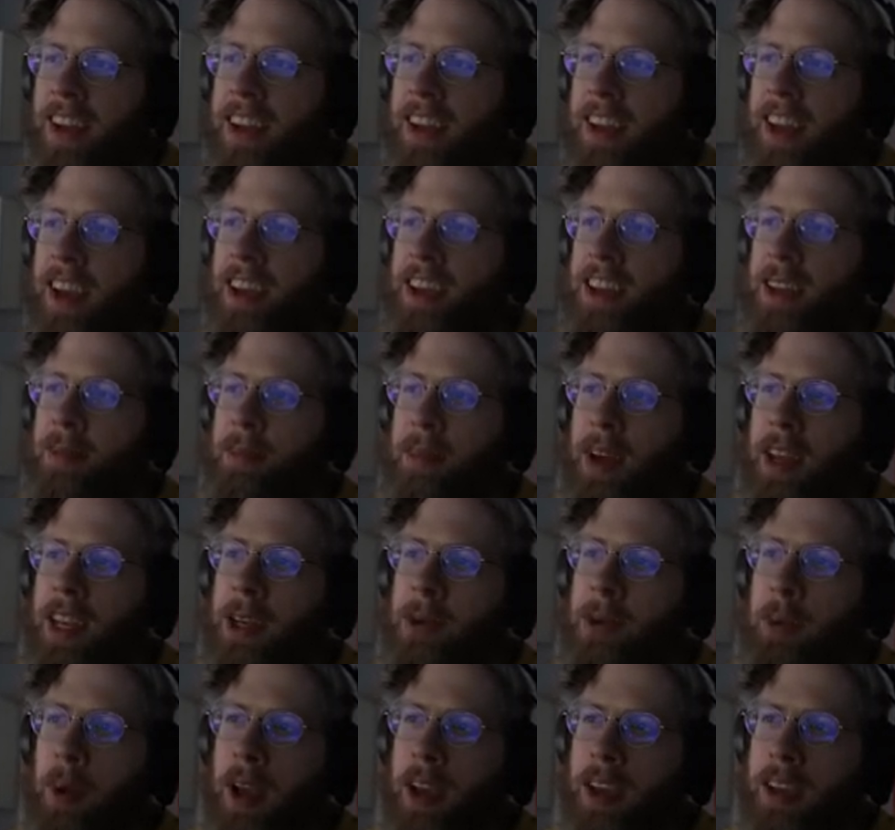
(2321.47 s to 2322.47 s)
And in many
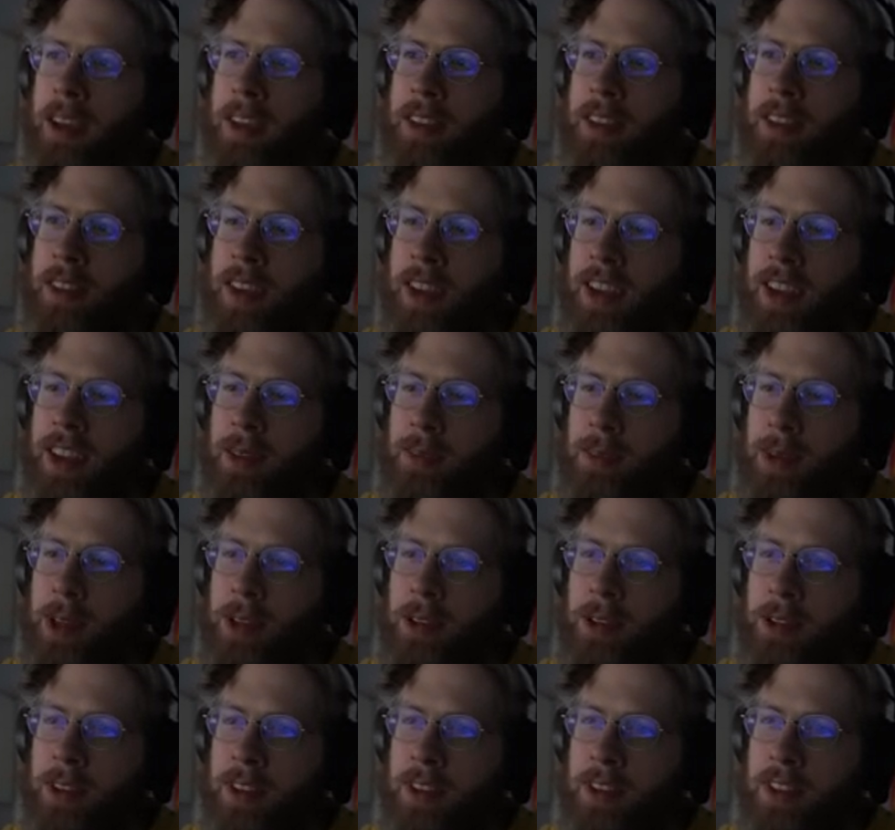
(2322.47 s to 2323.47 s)
ways, it can be
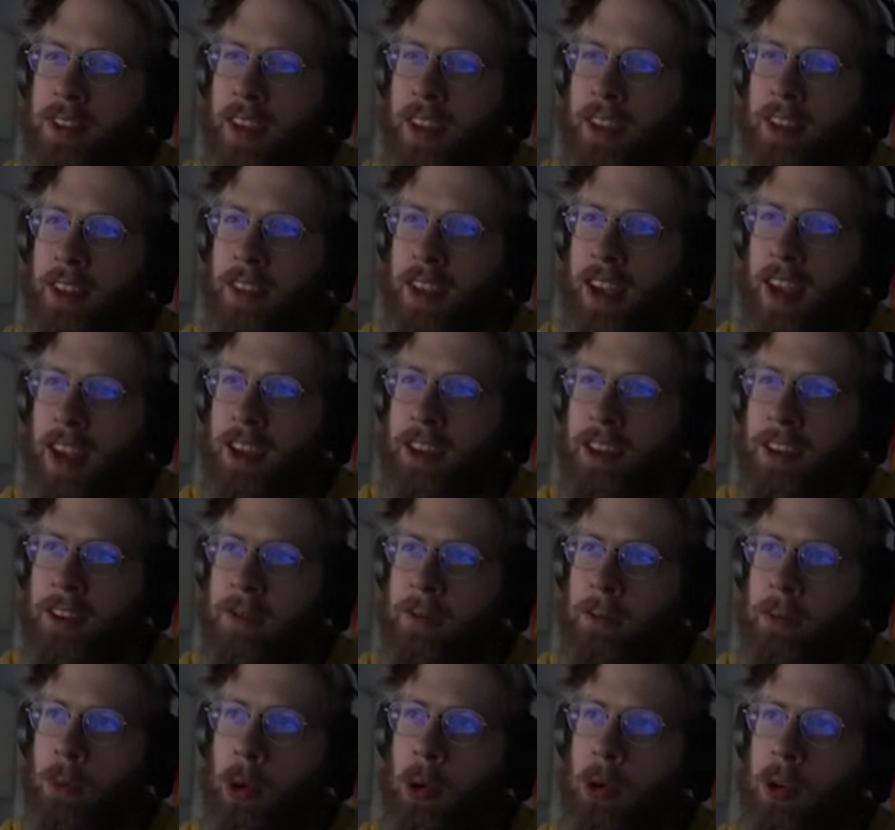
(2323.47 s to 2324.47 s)
just as kind
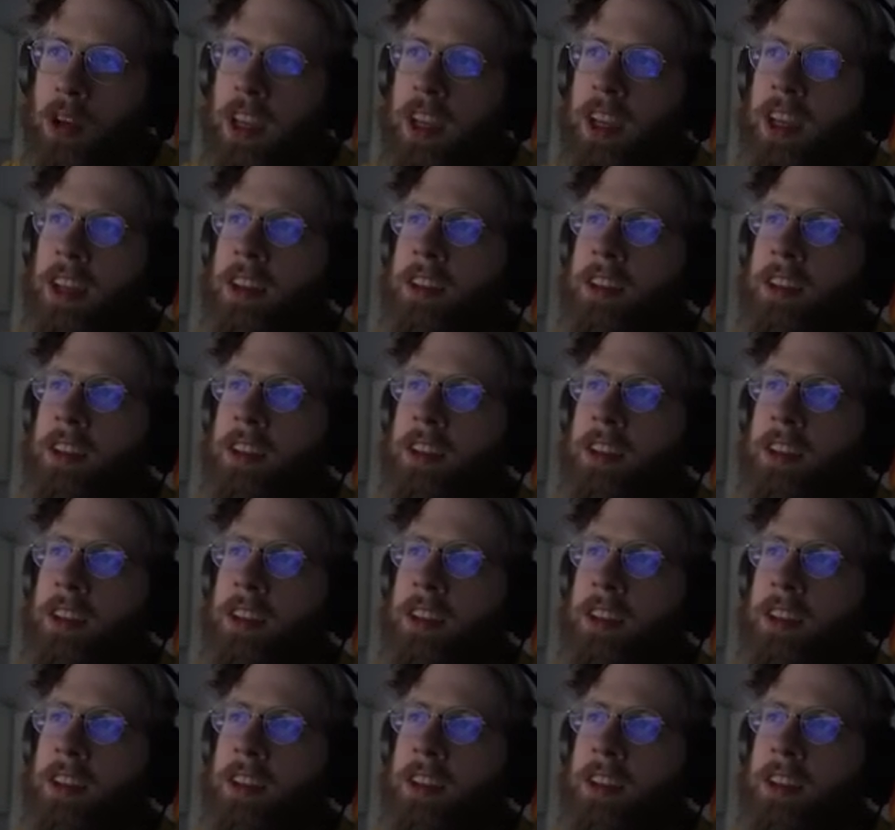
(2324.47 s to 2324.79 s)
of moody and